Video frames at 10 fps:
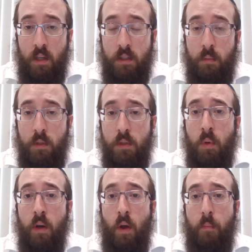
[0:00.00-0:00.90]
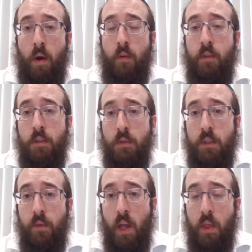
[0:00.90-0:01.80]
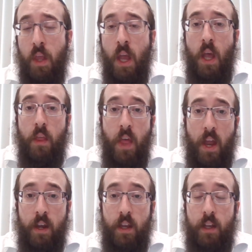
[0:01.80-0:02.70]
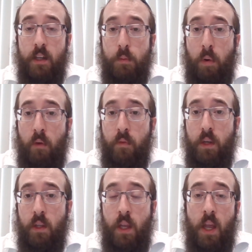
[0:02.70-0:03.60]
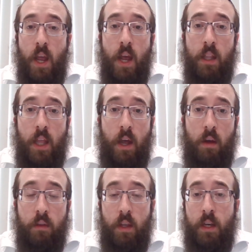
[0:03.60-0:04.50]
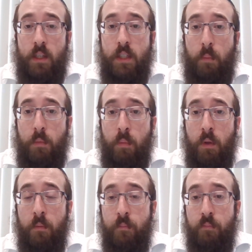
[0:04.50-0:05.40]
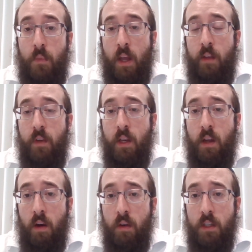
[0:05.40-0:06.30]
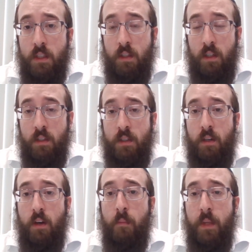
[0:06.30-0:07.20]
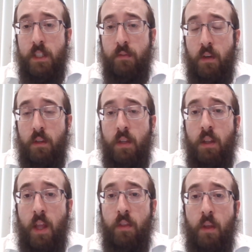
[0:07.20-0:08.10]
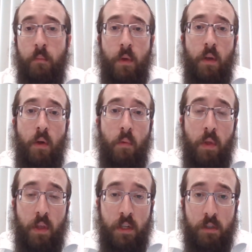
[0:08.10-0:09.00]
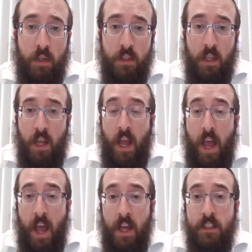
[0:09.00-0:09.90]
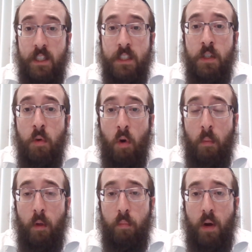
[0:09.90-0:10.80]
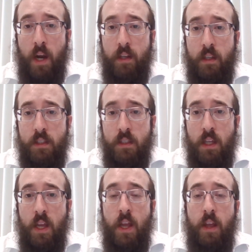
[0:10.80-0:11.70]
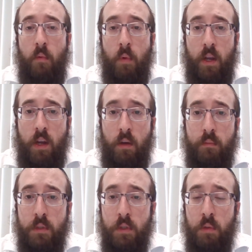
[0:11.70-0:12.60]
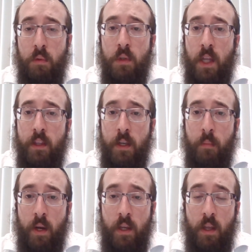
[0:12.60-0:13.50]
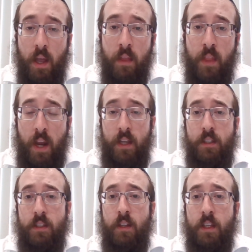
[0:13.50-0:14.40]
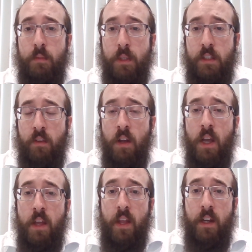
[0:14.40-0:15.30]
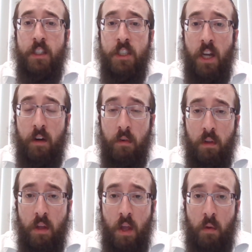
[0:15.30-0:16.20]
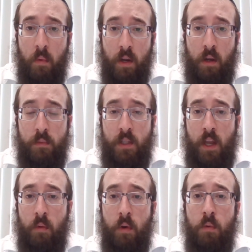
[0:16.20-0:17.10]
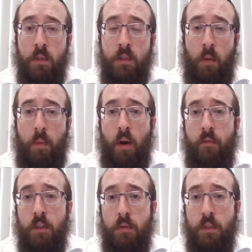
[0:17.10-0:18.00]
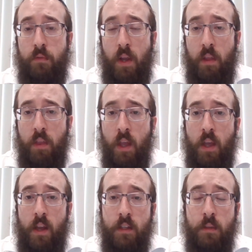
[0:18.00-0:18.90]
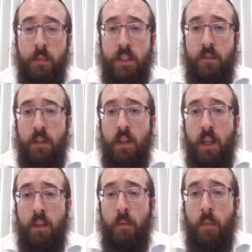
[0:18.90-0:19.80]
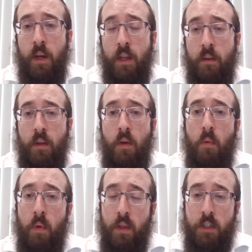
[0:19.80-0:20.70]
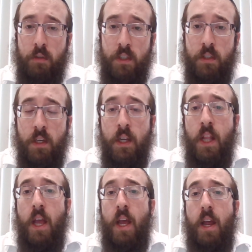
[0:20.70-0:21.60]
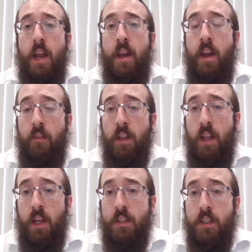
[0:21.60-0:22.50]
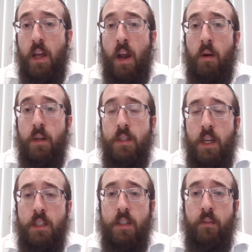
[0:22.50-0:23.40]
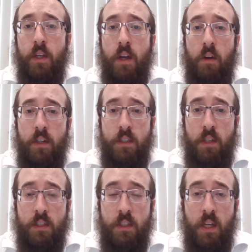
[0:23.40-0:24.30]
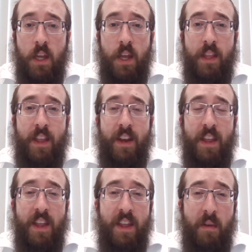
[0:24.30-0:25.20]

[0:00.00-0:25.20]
or customers who are not part of the Jewish faith, then it is perfectly allowed and acceptable and even encouraged, considered a mitzvah, to lend them with interest, as is normal practice when it comes to lending money. And that is today's mitzvah, that in general, when it comes to anyone who is not part of the Jewish faith, it is a mitzvah to lend them money with interest. Nevertheless, our sages have encouraged us that